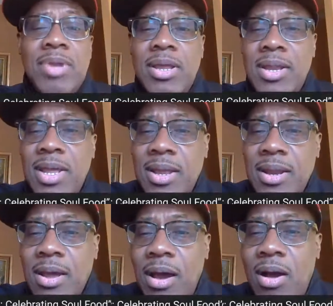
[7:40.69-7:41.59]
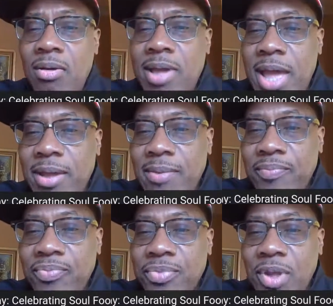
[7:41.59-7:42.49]
near did. Okay.
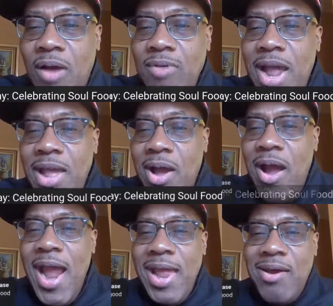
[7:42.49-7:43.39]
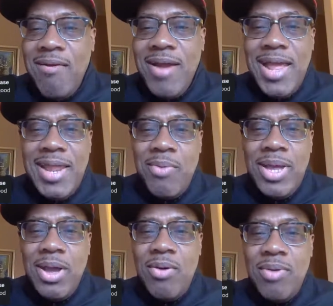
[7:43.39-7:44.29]
All right. Here
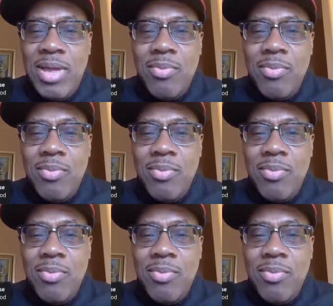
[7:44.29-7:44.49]
we go.